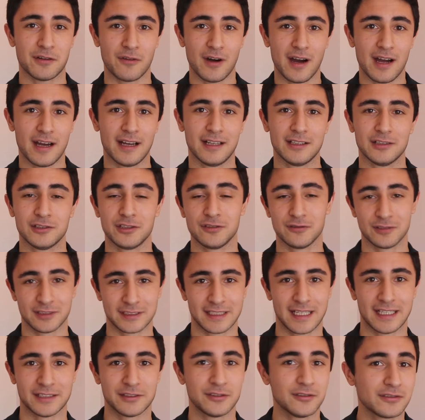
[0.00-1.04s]
a while, you will
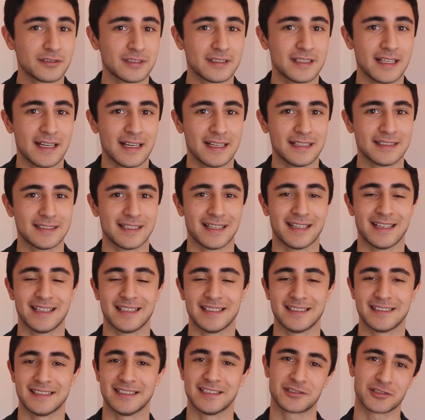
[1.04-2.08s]
get used to that
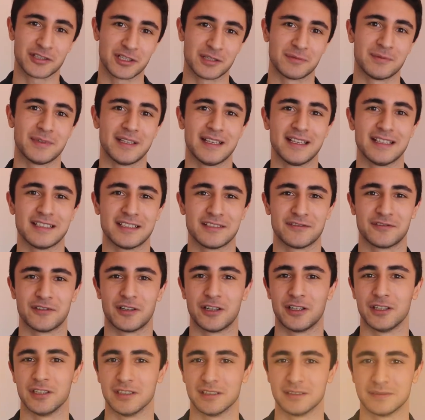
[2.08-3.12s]
and it's gonna be easy
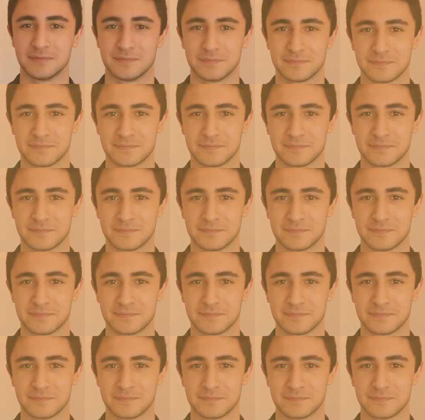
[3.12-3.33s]
for you.